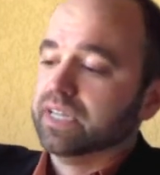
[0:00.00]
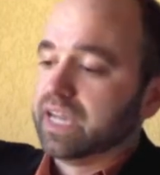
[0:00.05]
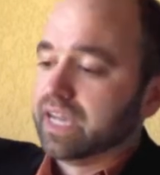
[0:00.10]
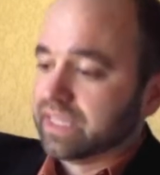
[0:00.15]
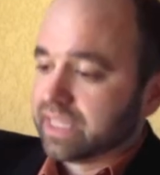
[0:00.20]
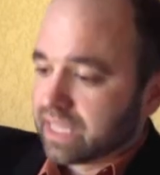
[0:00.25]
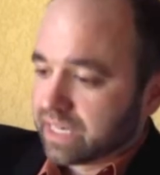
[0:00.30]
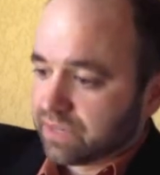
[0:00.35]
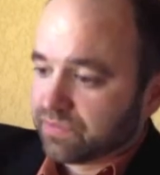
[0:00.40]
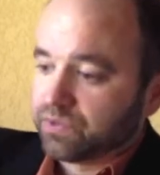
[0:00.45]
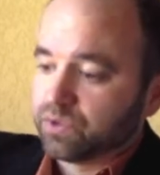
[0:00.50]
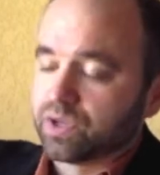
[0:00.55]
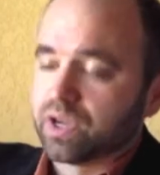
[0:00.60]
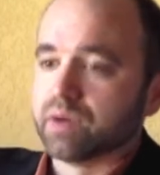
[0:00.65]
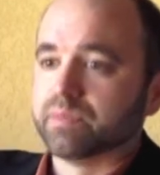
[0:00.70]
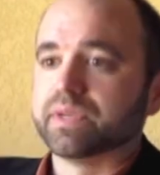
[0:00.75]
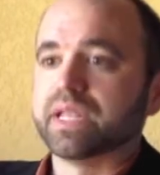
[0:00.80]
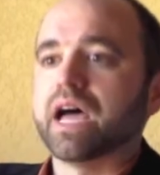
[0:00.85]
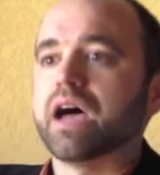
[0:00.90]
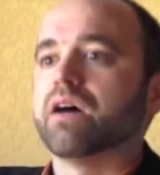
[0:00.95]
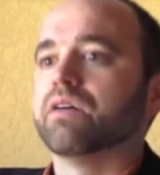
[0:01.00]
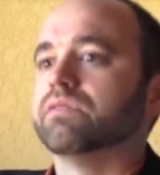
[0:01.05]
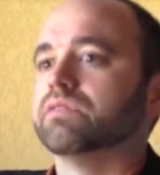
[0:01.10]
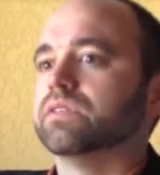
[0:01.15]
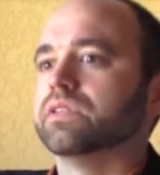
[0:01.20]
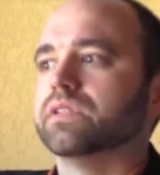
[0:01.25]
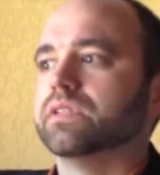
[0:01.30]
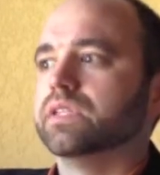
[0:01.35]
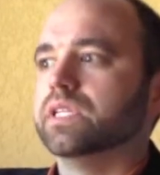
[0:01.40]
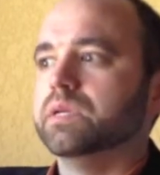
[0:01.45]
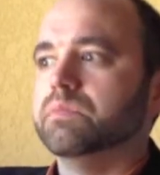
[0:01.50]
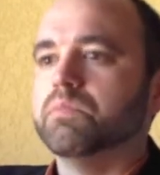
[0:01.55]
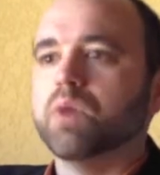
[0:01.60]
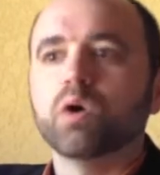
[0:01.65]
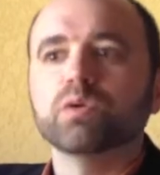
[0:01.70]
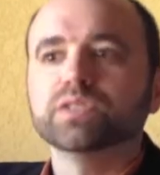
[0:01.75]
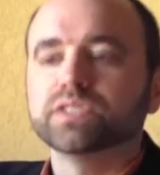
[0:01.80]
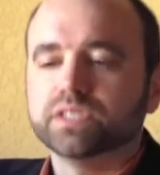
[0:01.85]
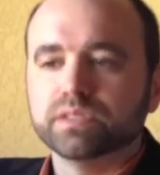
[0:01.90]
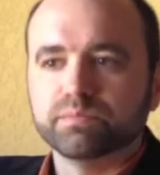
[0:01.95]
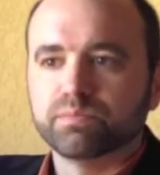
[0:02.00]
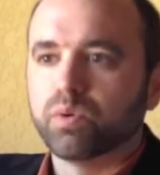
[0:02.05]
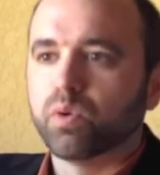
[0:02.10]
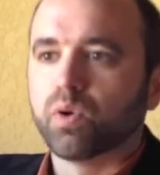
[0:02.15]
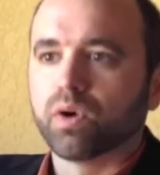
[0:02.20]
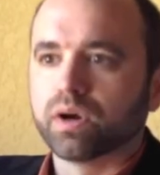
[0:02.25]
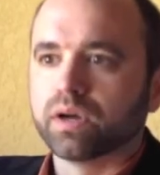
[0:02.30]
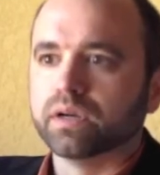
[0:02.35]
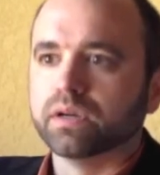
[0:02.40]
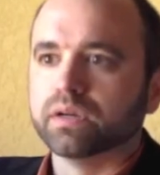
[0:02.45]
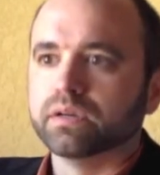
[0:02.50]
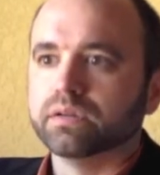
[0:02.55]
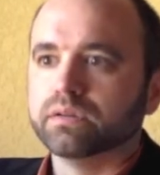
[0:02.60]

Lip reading: And then if you come down, the most important,